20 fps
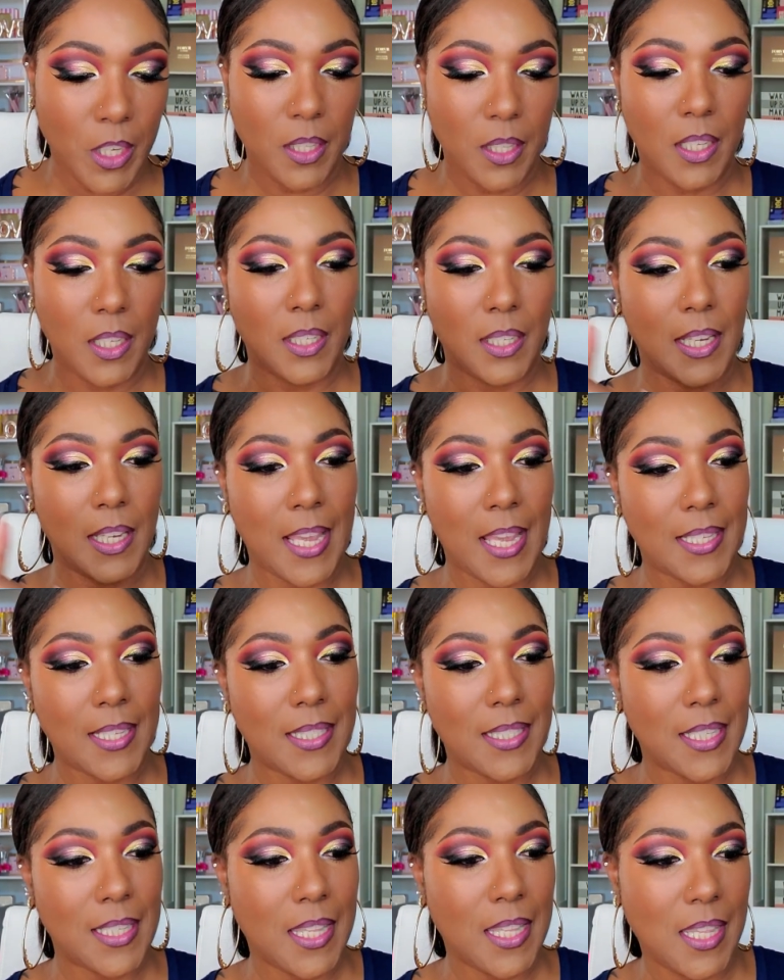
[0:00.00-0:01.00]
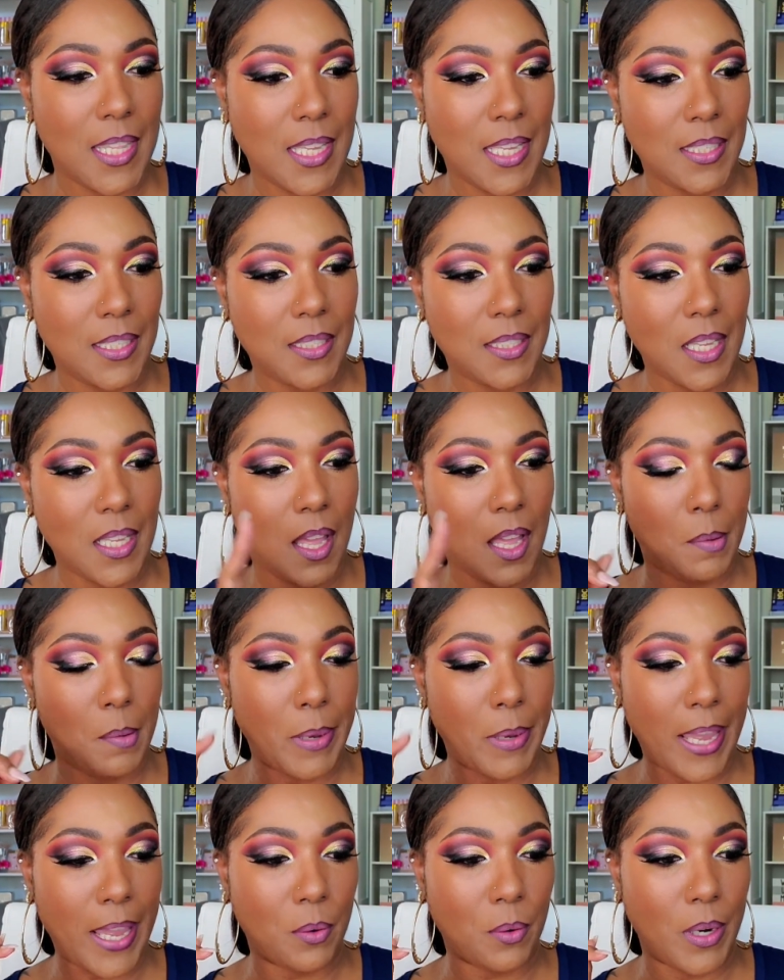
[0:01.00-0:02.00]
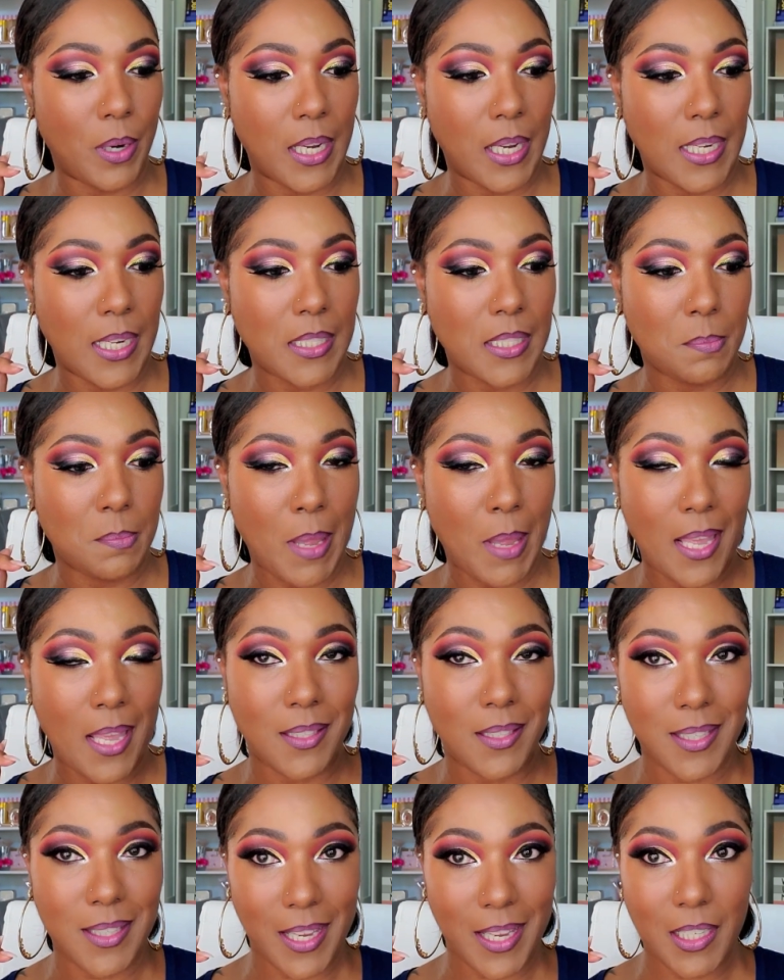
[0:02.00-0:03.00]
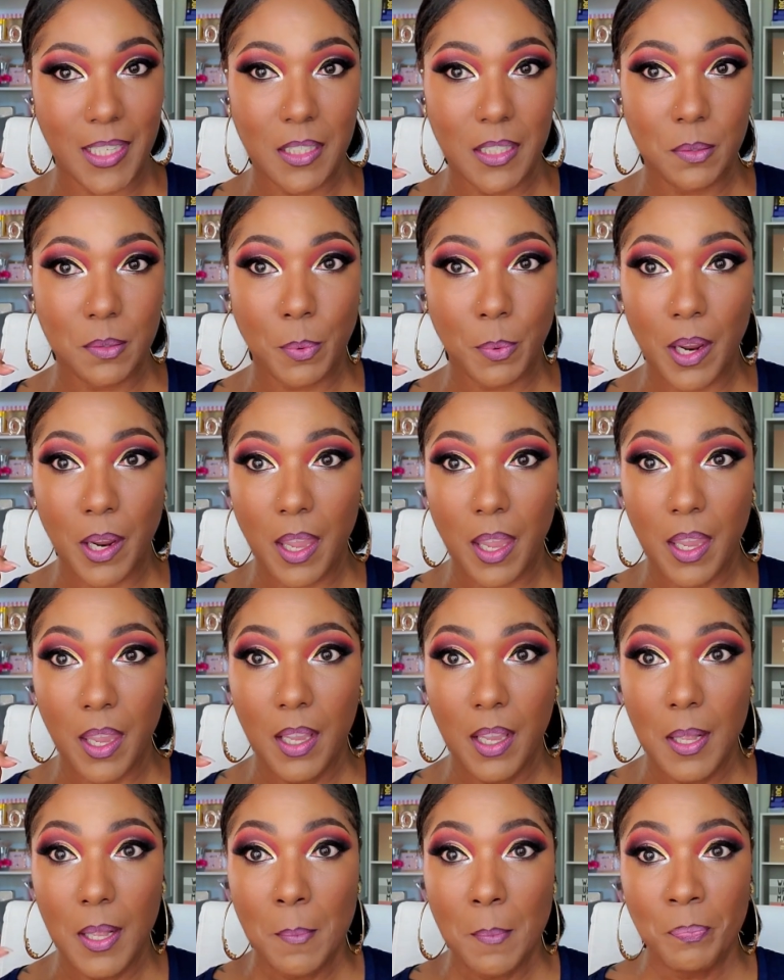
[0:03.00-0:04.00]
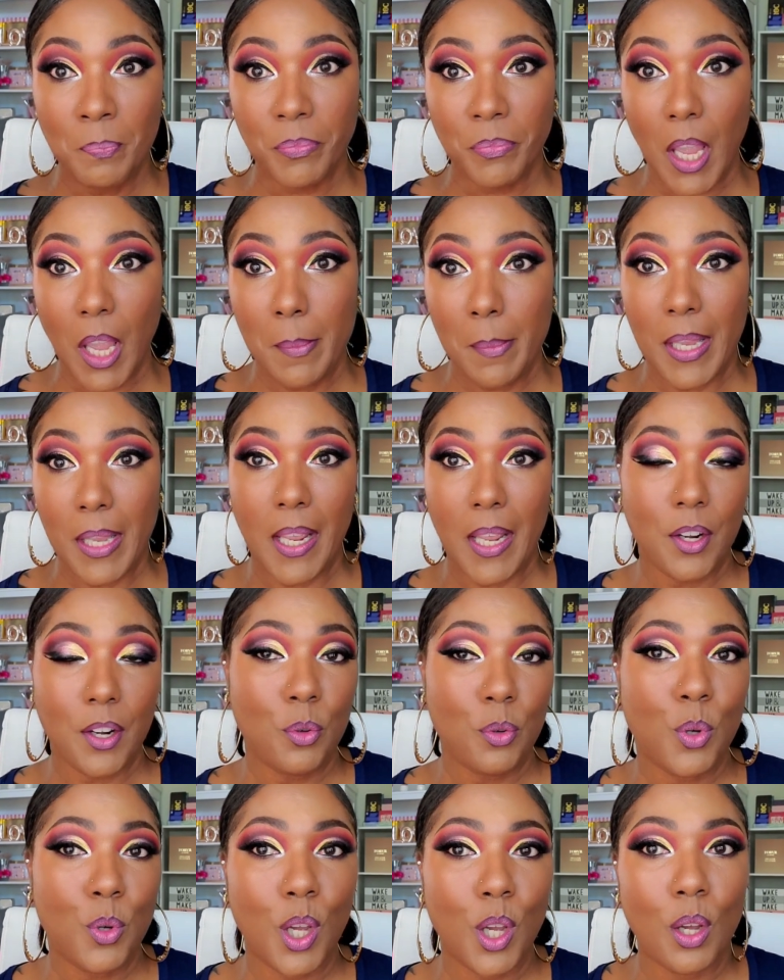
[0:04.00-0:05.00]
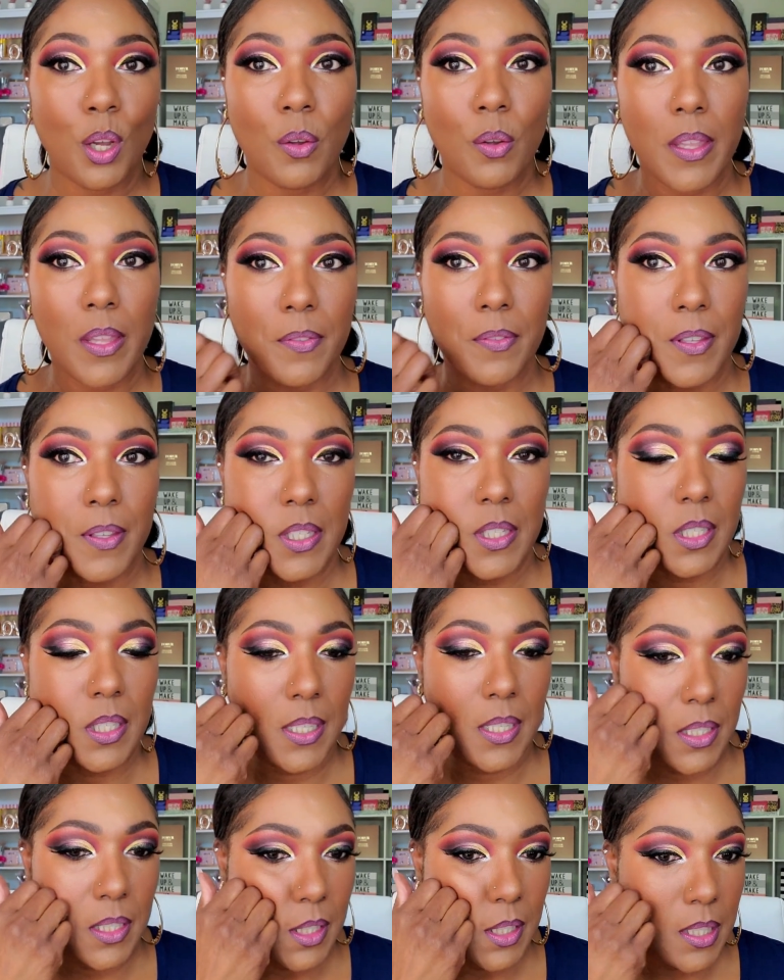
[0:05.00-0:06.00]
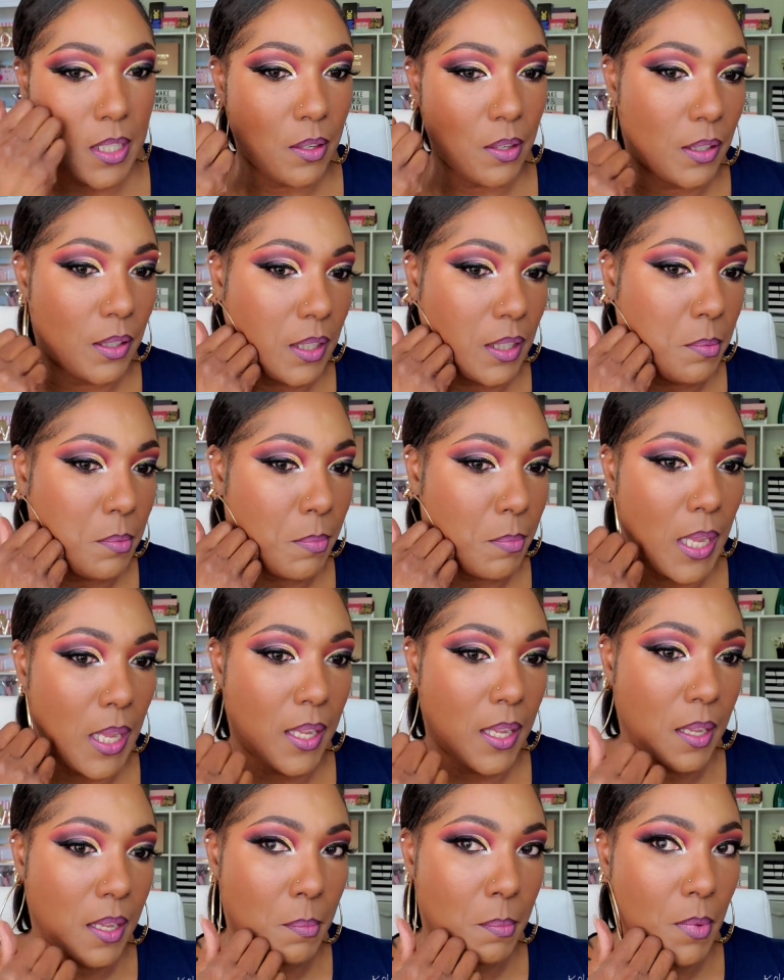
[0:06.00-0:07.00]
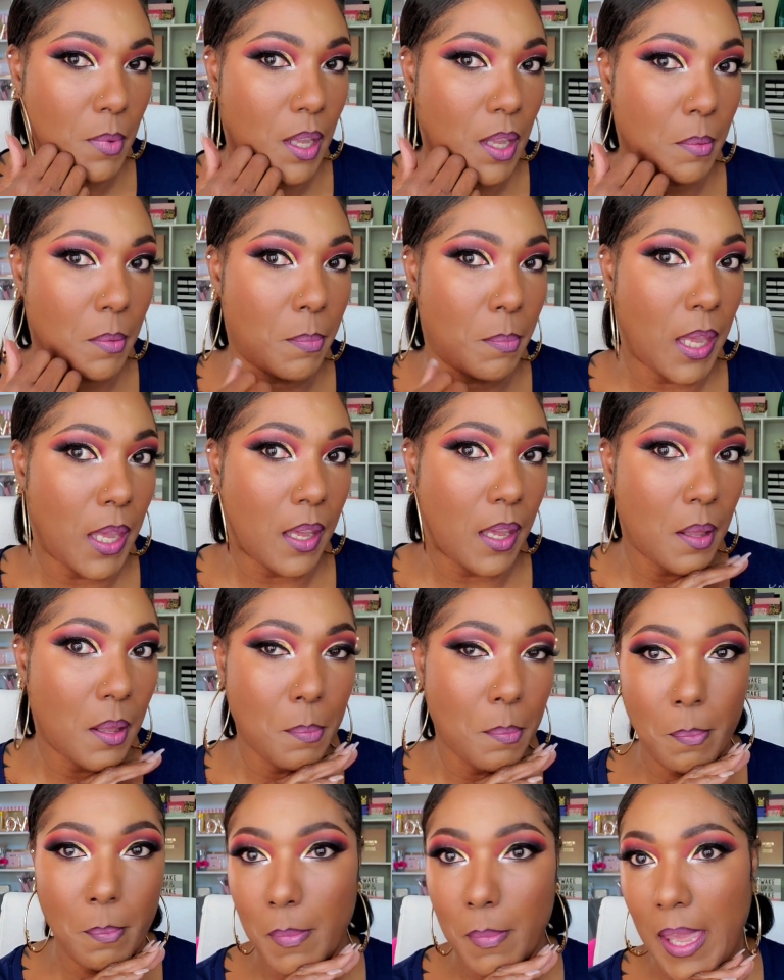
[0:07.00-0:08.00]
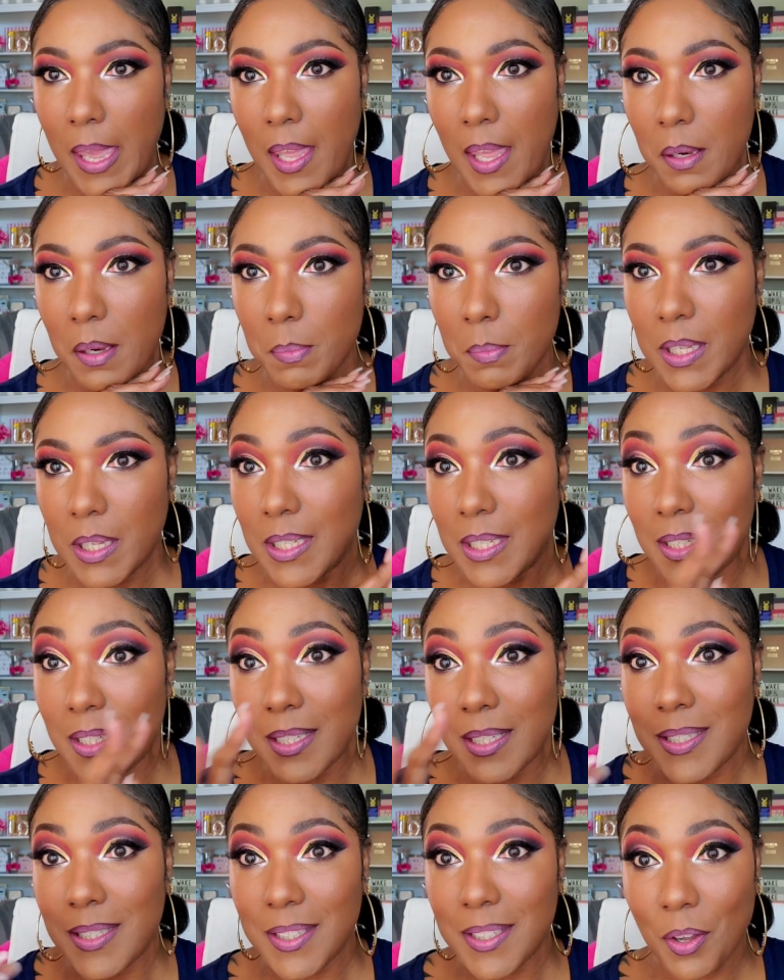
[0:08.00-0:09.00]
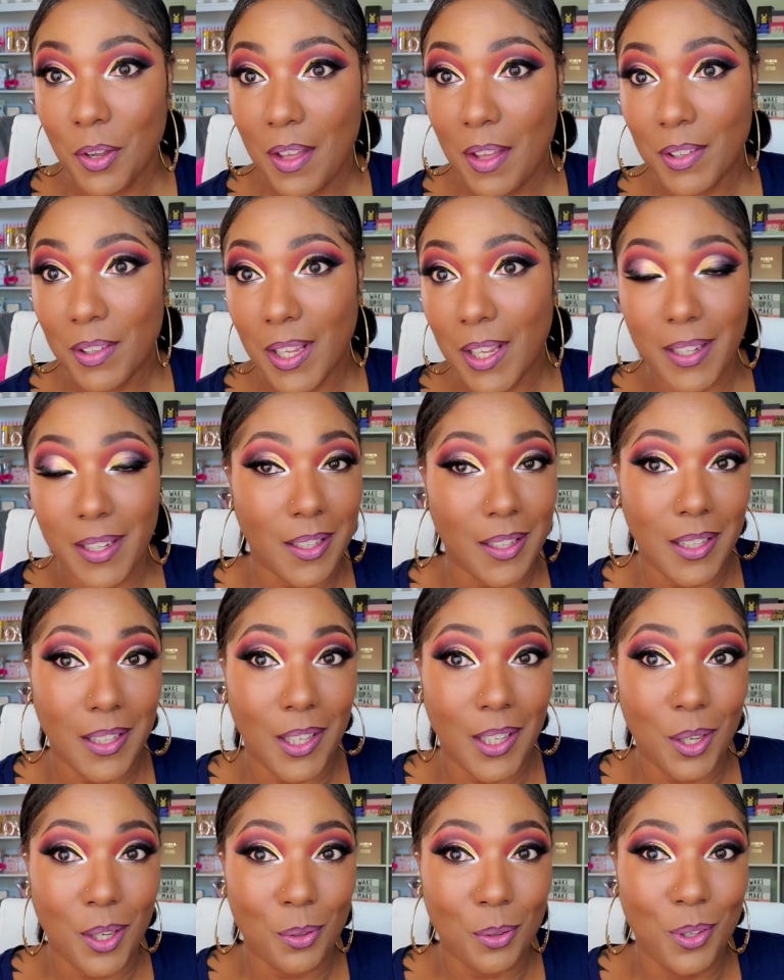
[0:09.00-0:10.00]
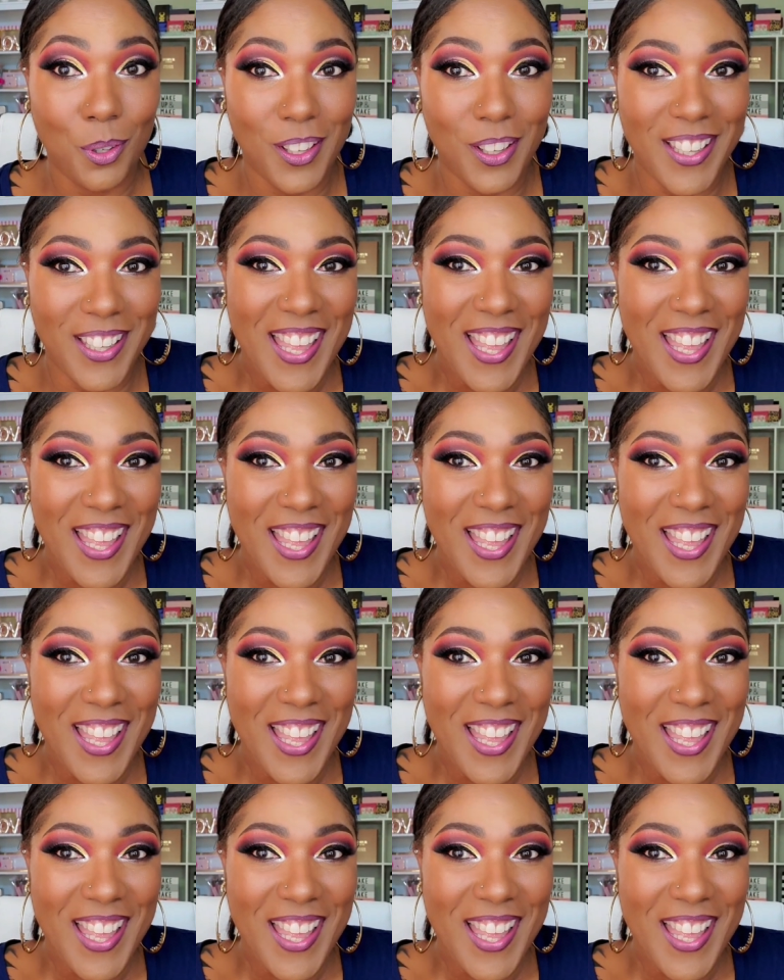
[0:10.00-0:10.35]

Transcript: And then lastly, this uh, Black Radiance Matte Setting Spray. I mean, I don't know if it's necessarily making my makeup matte because I still have a lot of glow.